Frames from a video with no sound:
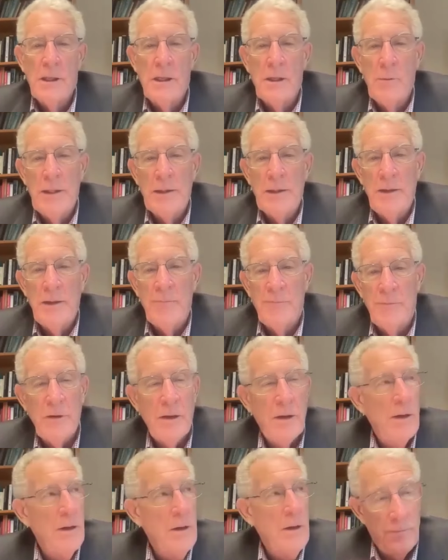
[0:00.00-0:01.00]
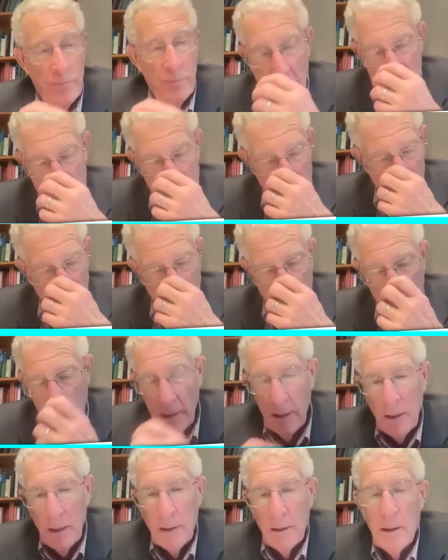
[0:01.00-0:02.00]
We lived several
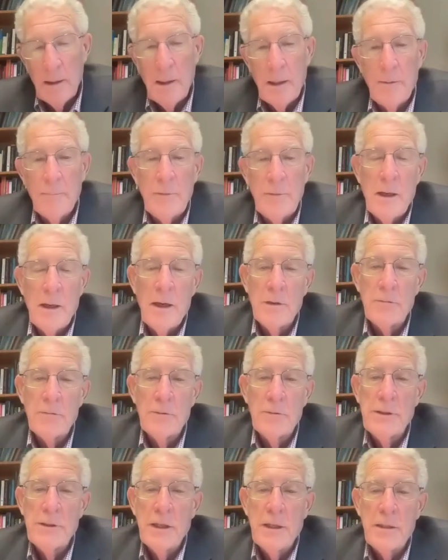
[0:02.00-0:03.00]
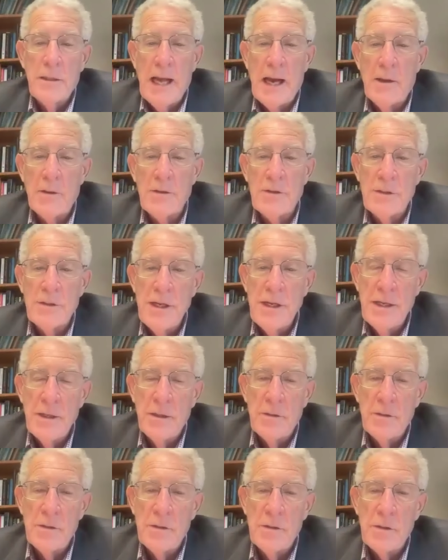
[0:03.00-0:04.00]
100,000
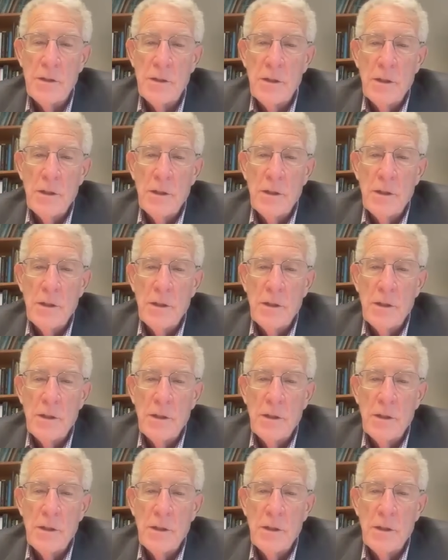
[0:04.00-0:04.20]
years